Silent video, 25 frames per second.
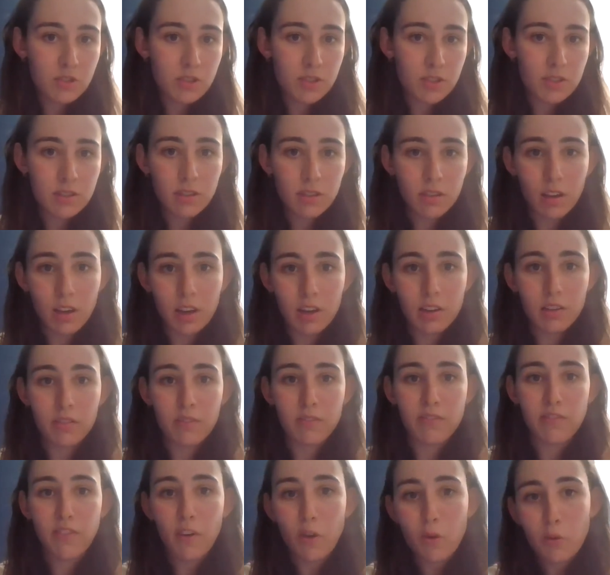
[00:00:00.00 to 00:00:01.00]
It's a lot of
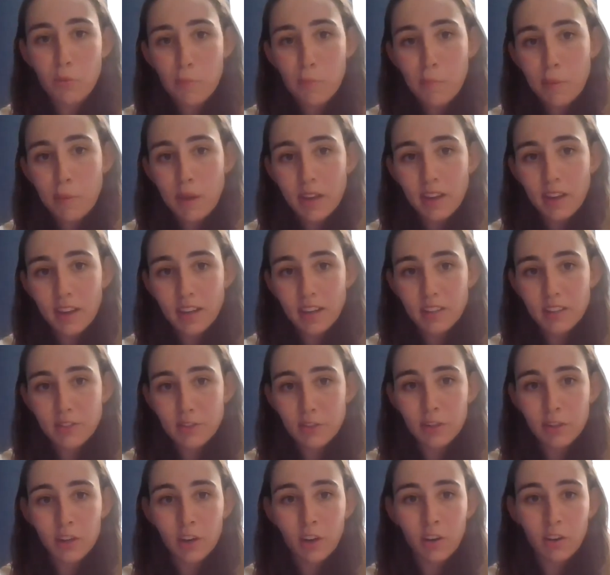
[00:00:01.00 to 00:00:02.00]
phone bidding
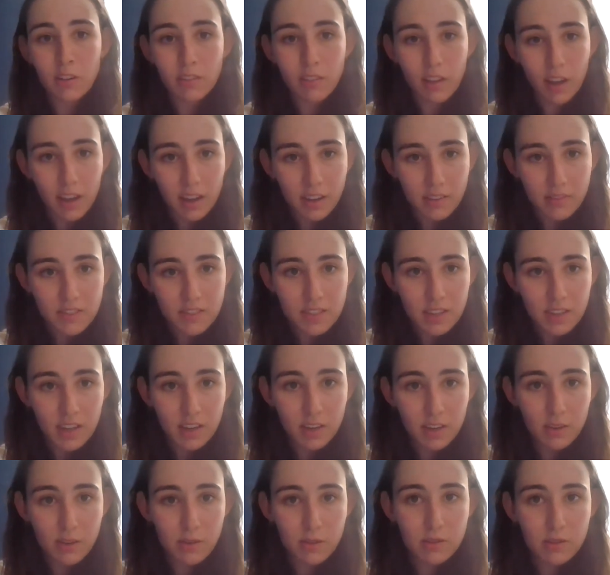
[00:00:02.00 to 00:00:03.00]
during our live
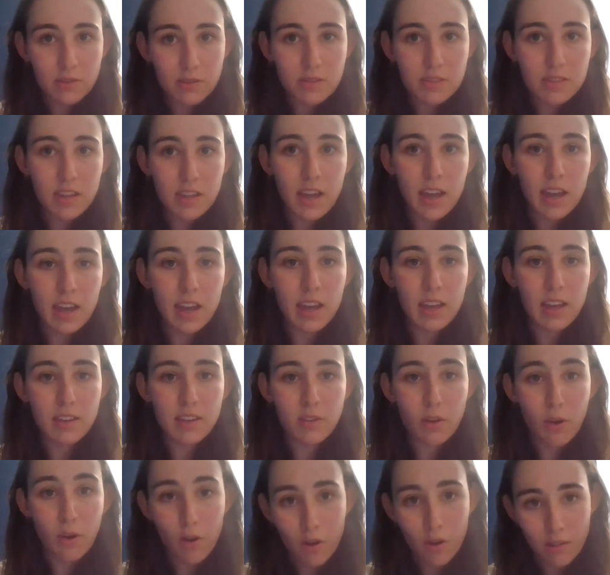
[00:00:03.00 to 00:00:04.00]
sales and
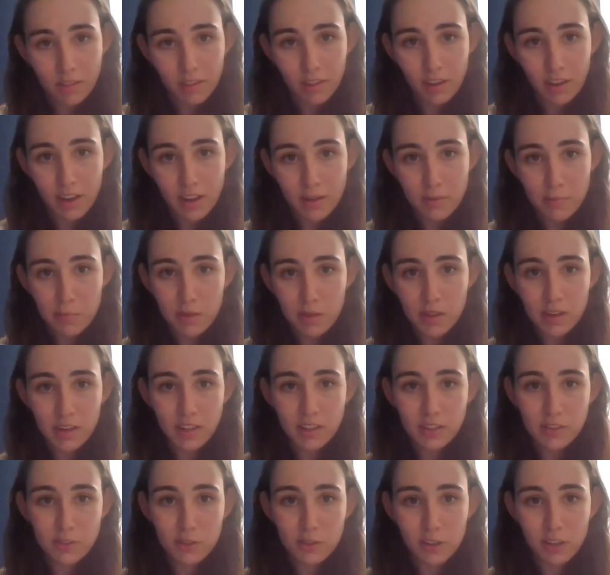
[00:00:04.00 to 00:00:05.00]
online
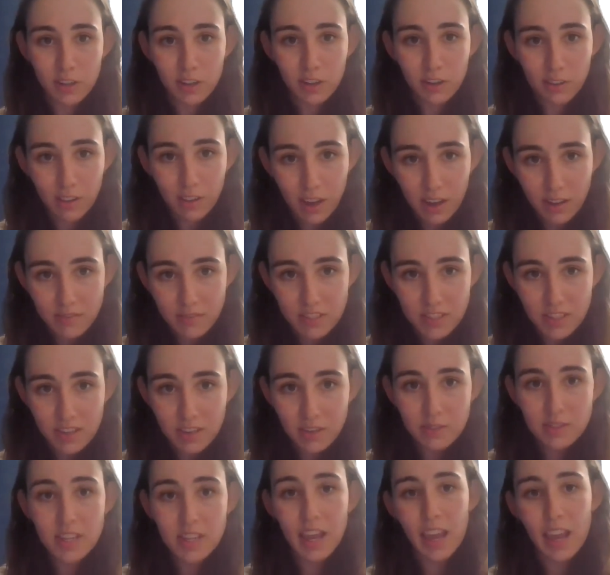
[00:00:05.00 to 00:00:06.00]
bidding during our live
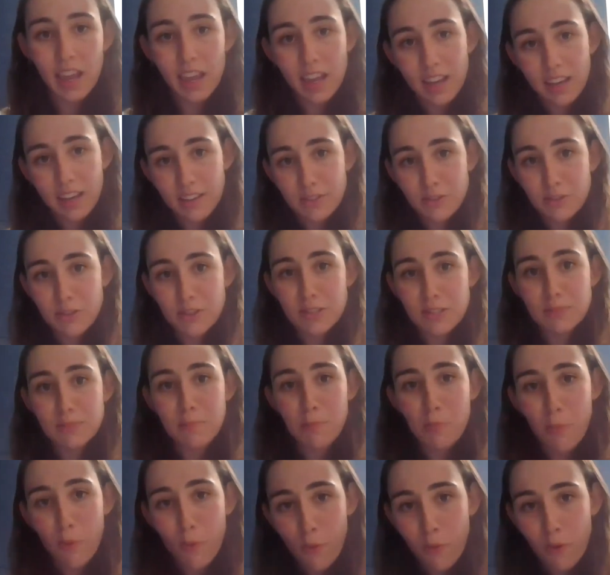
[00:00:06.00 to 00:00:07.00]
sales, and just
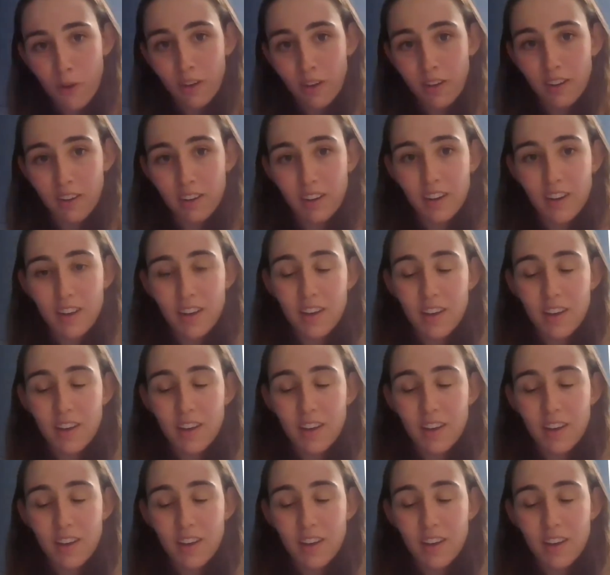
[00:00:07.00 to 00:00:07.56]
more